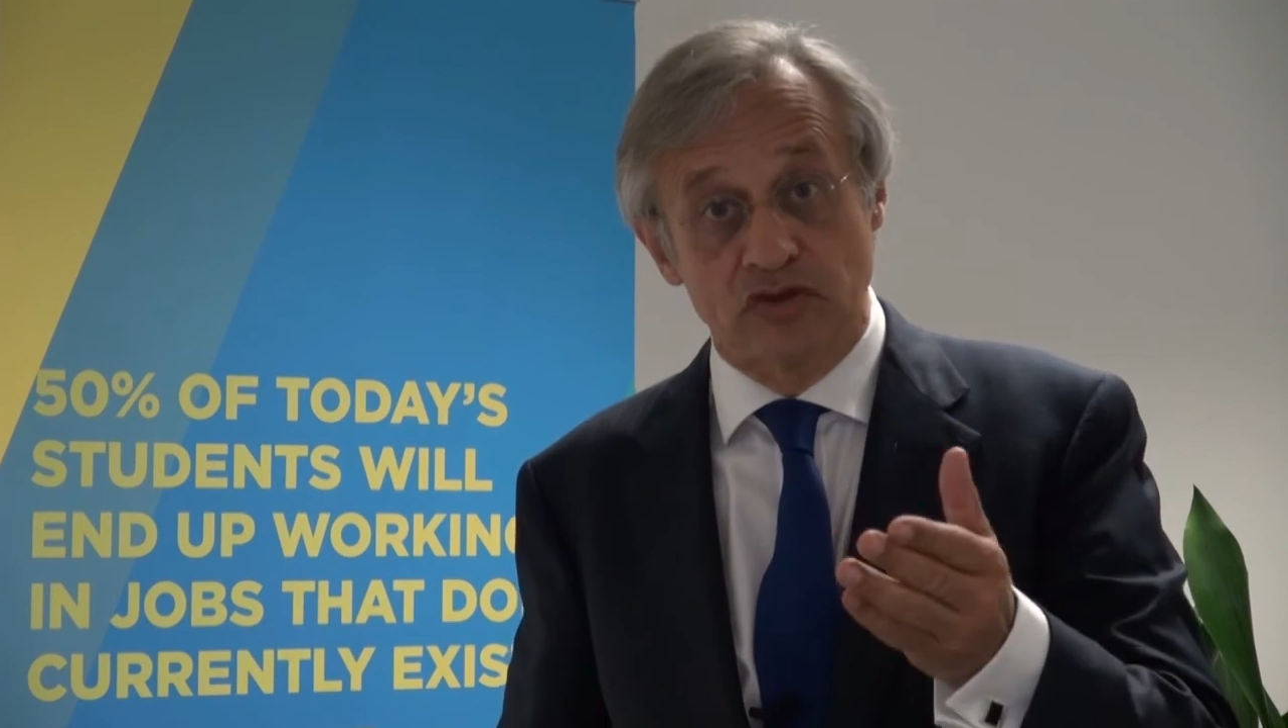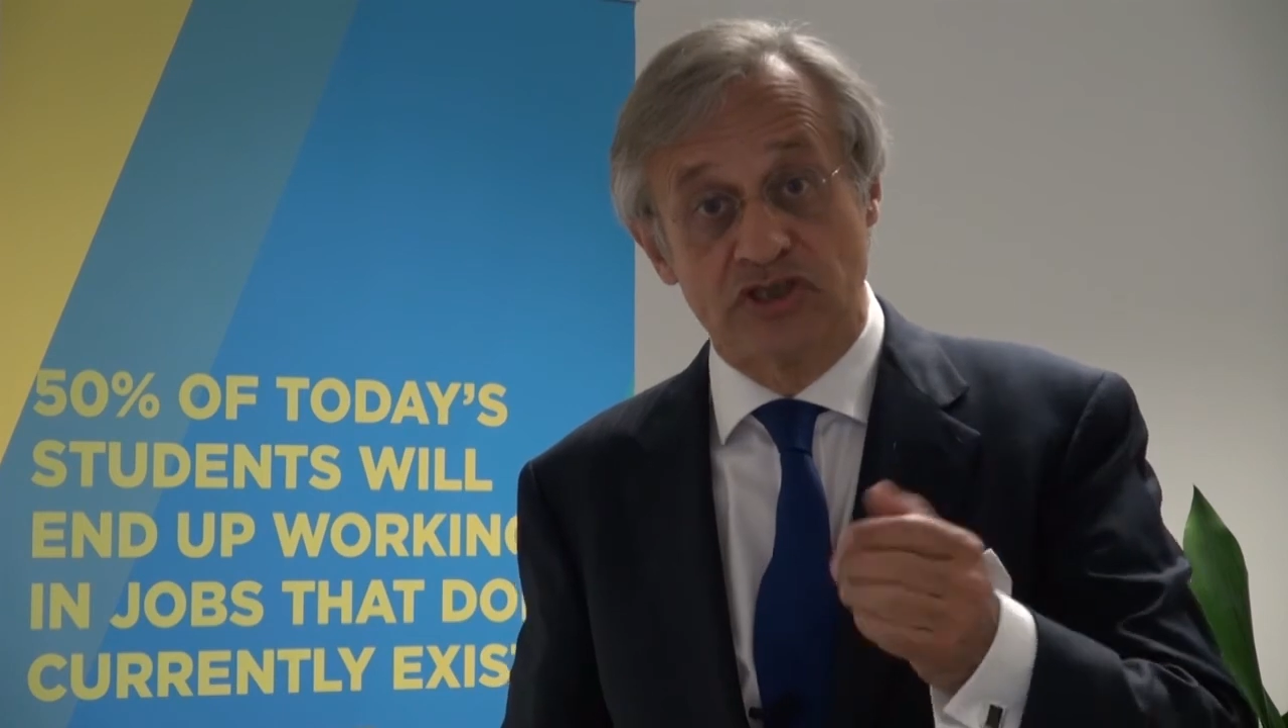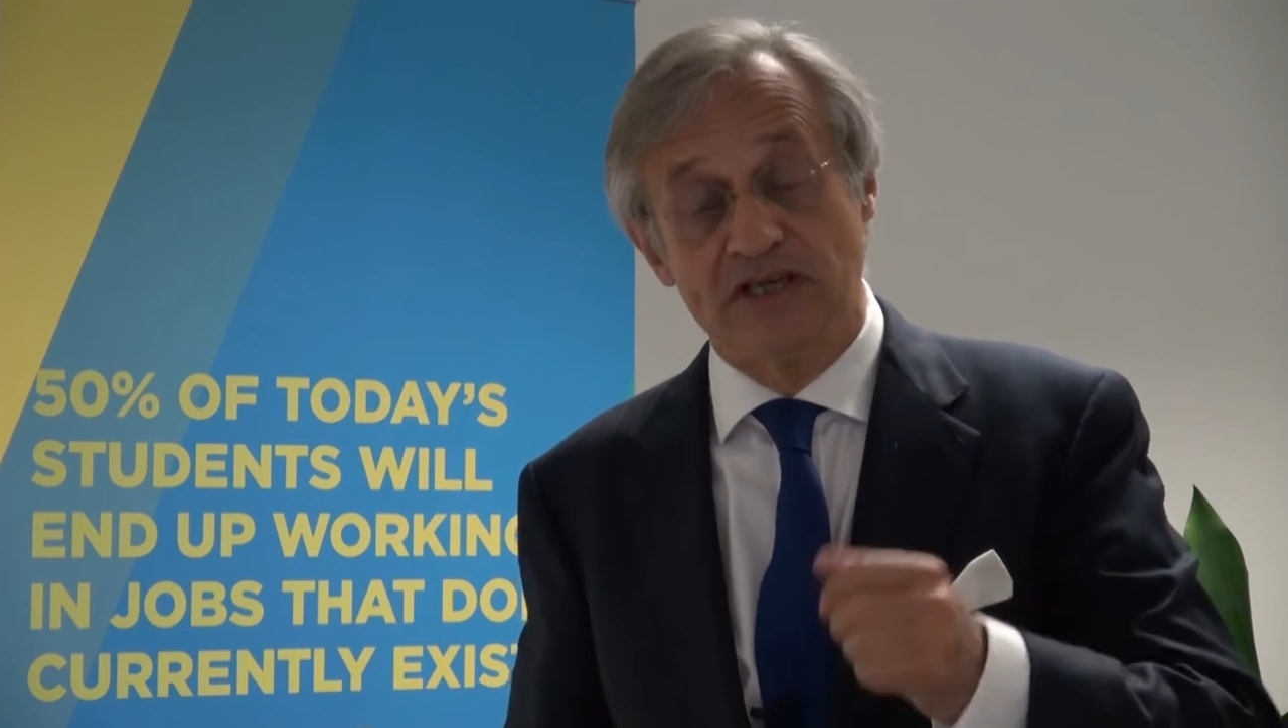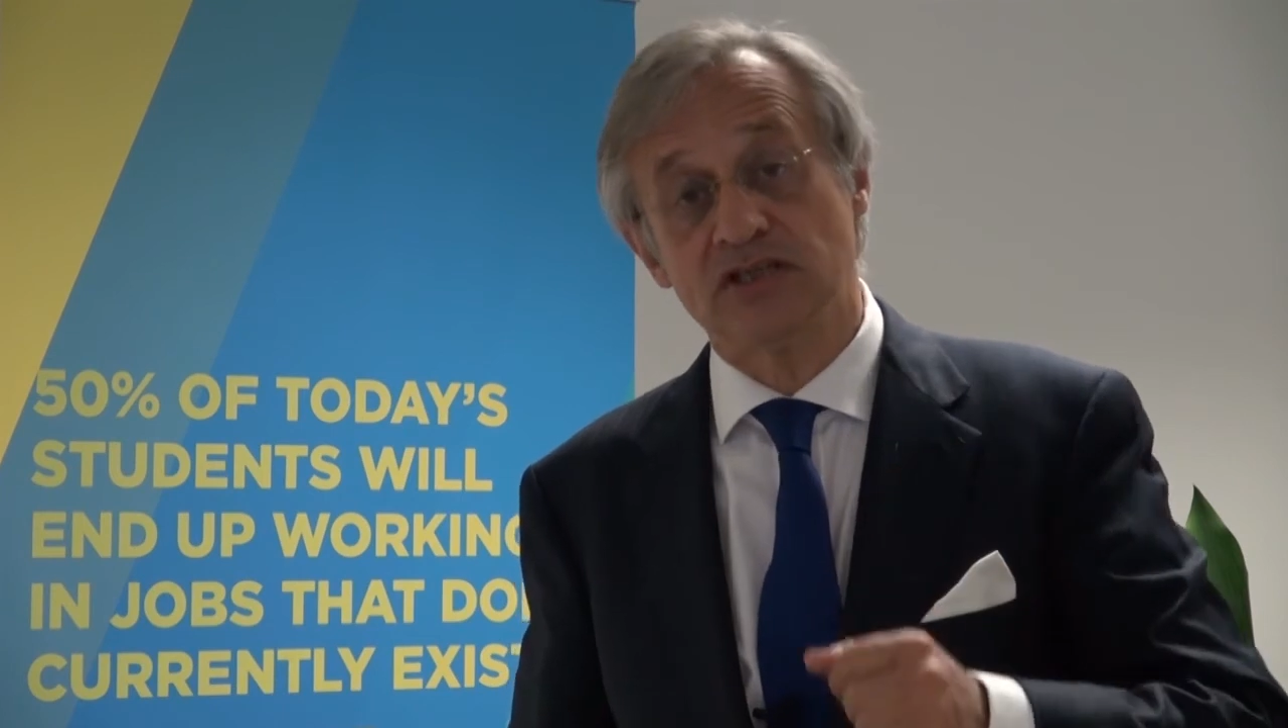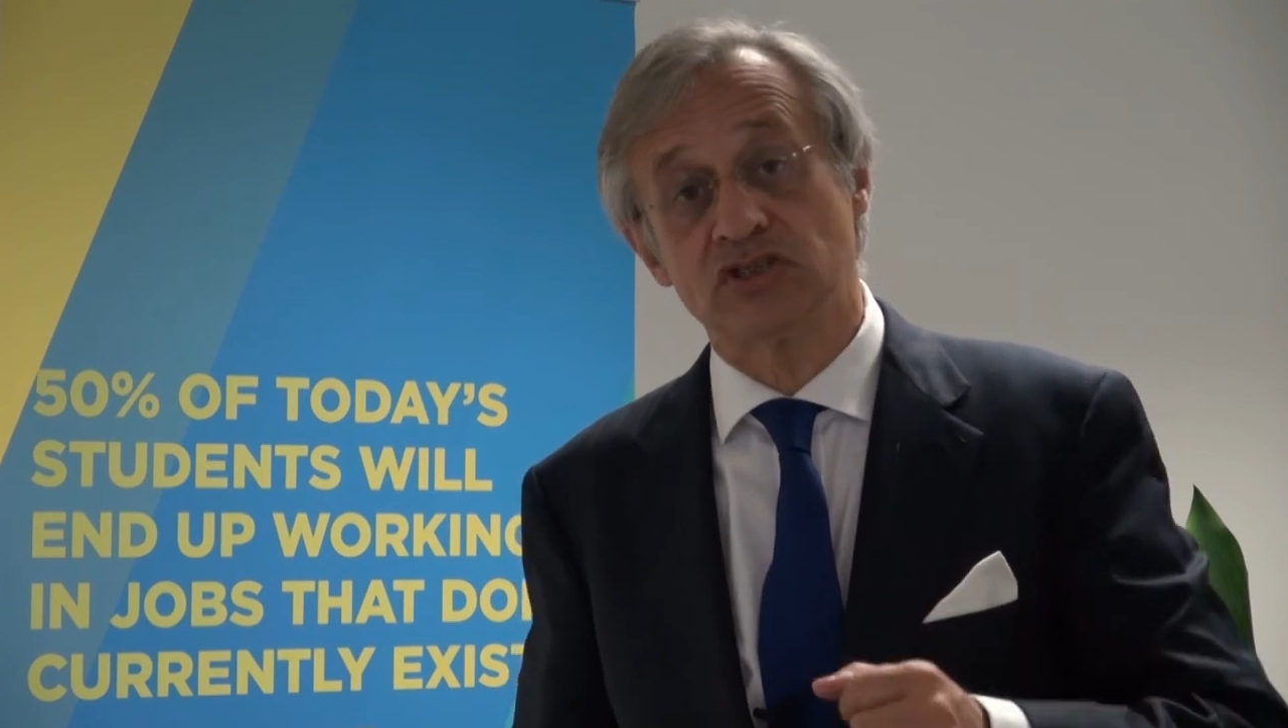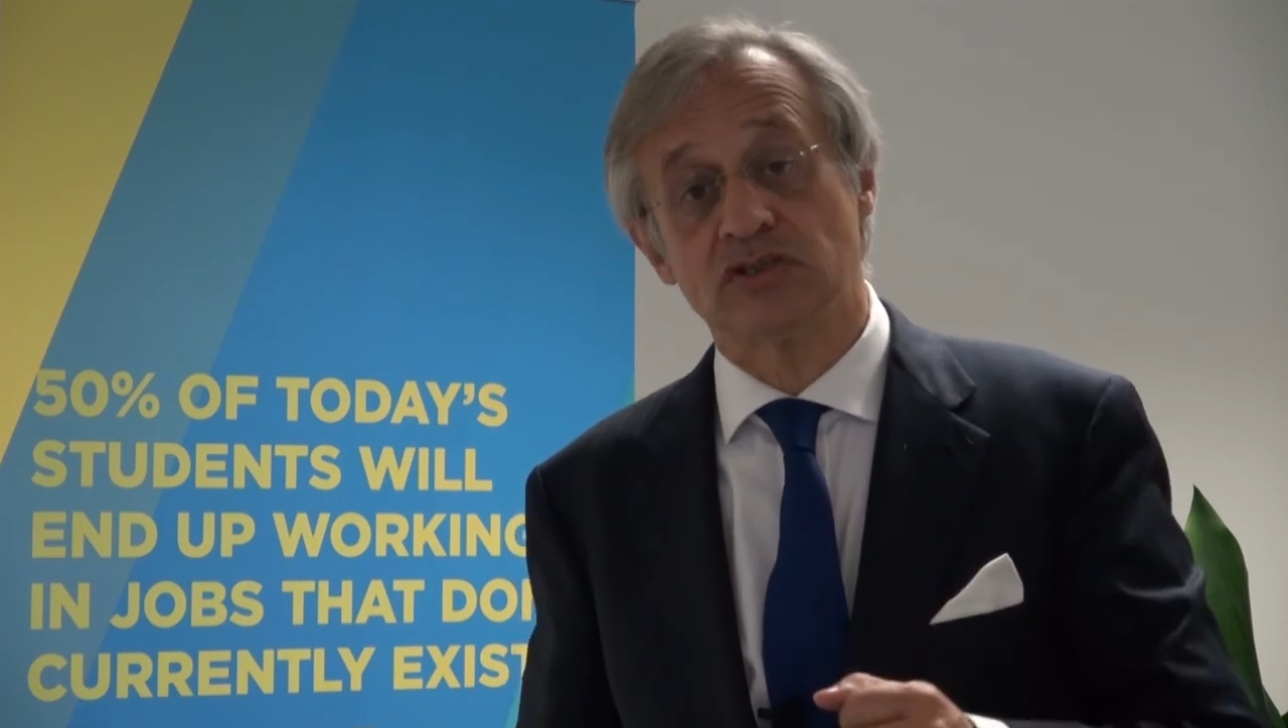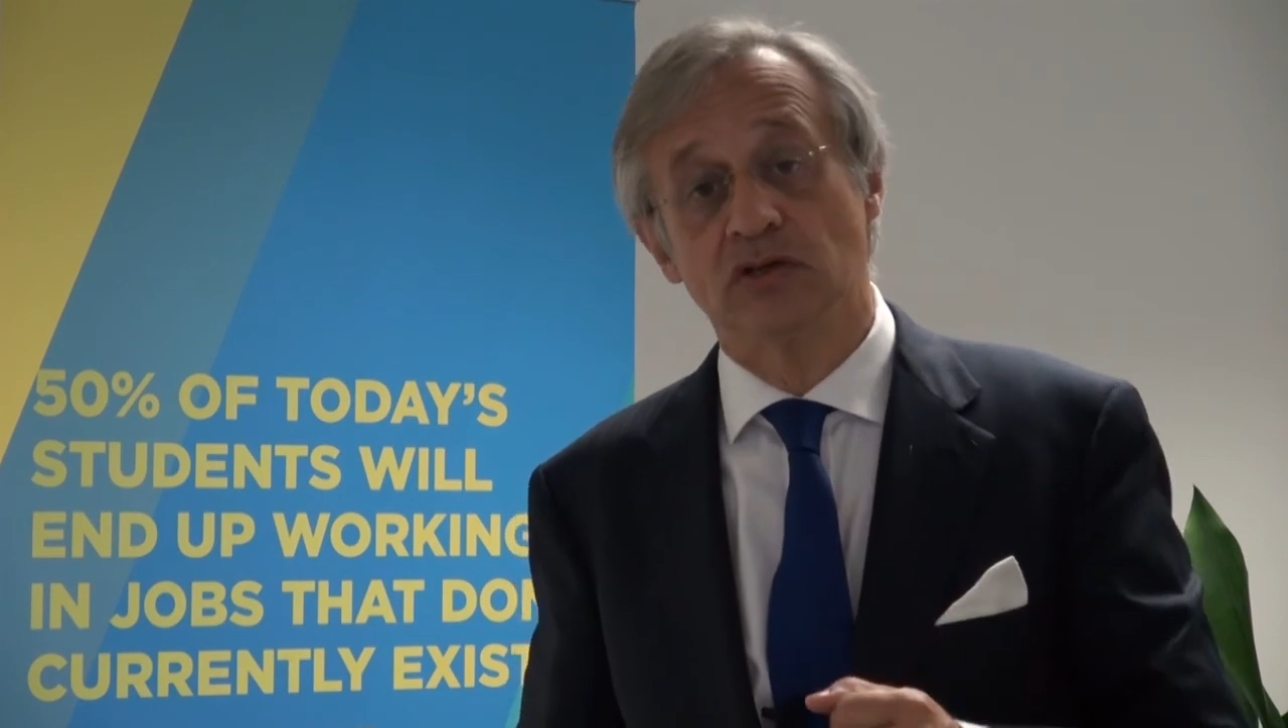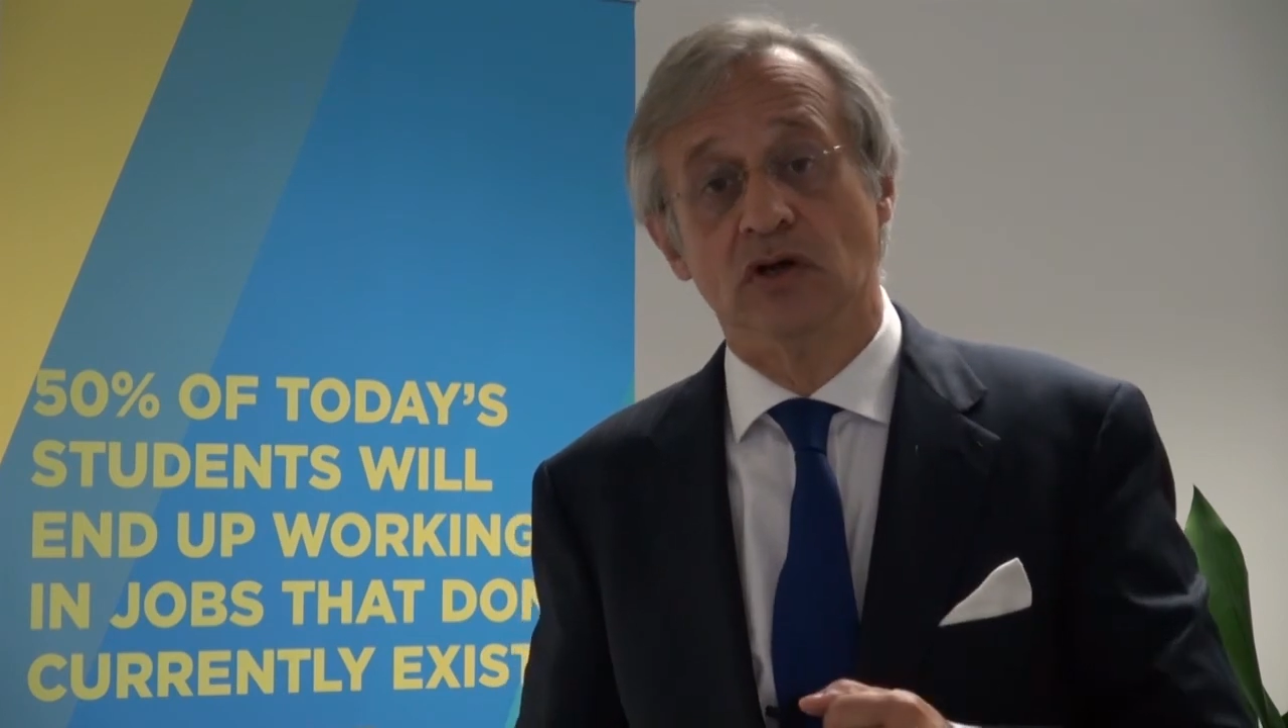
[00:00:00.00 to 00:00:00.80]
change